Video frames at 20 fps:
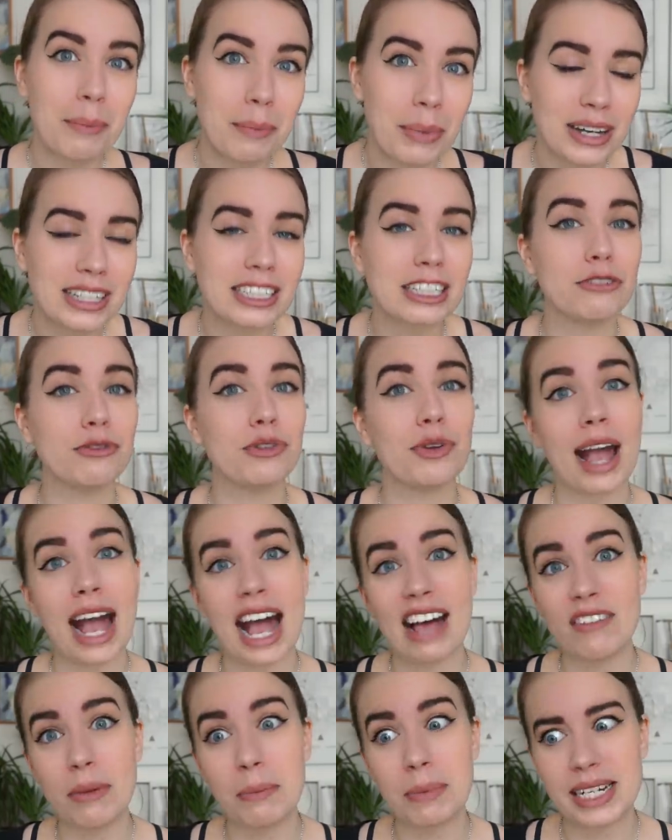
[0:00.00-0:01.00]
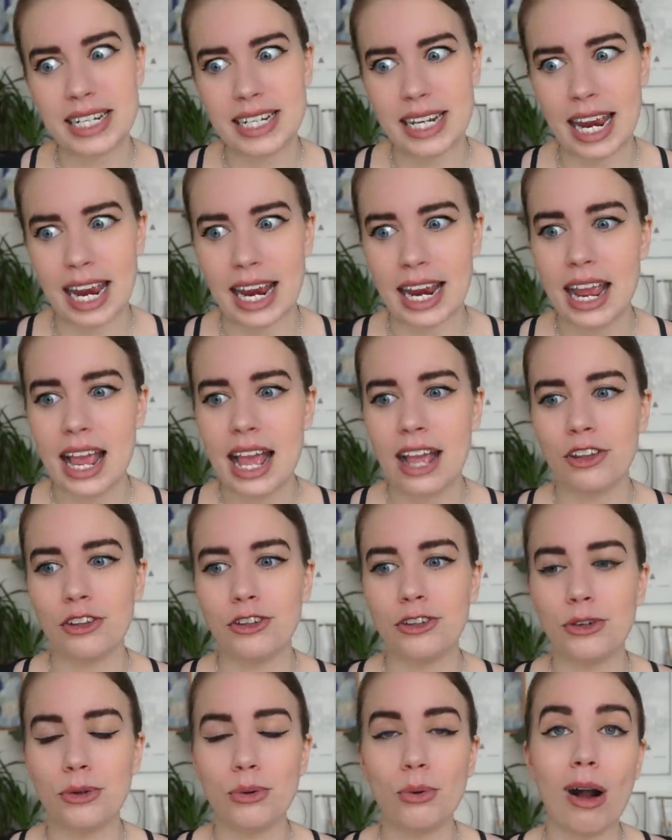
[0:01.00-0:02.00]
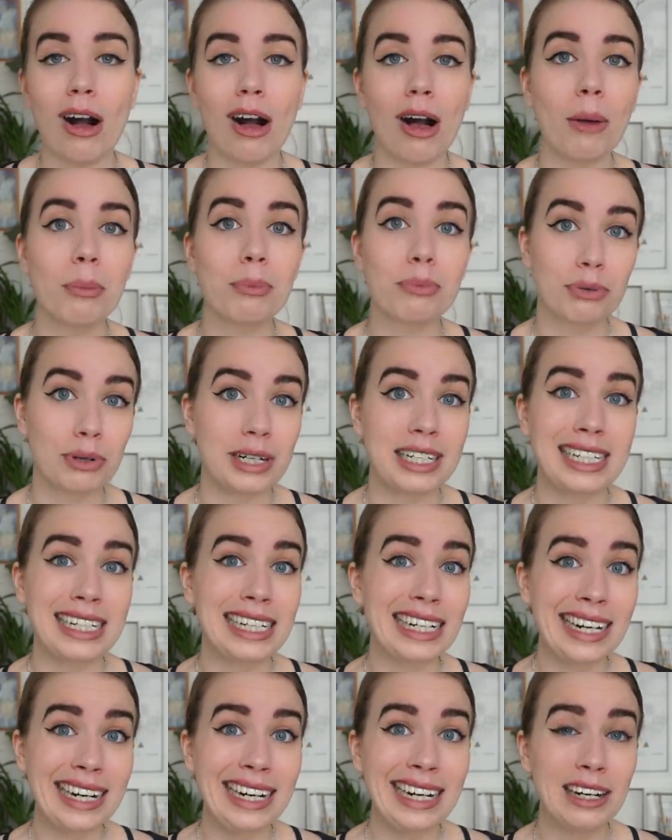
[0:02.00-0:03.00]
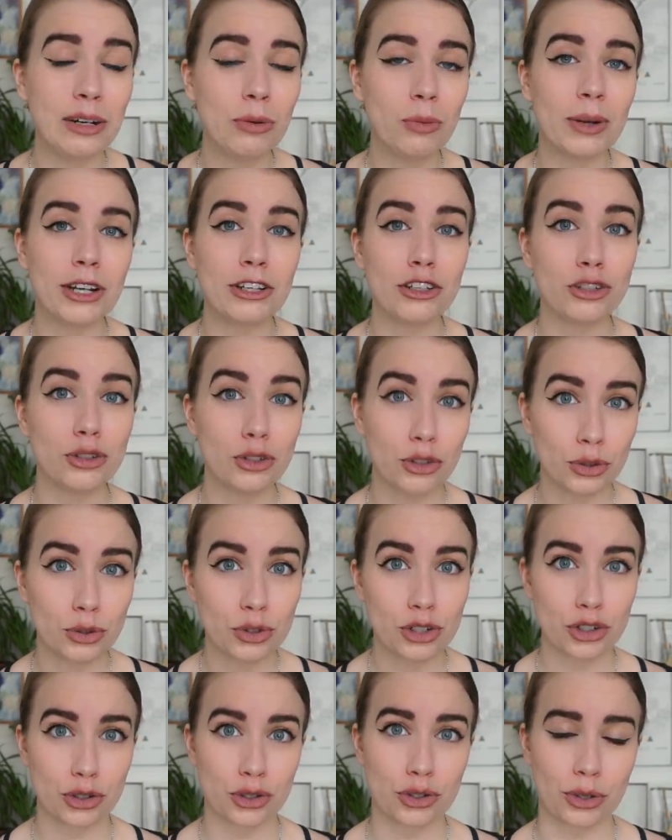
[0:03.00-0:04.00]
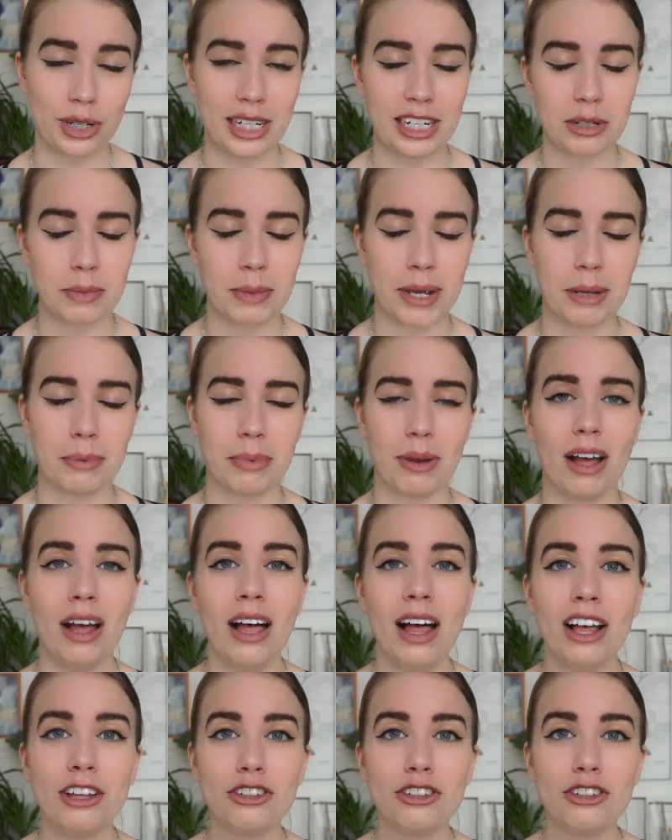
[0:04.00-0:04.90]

But if you have a bidet, you are pretty clean when you use your toilet paper.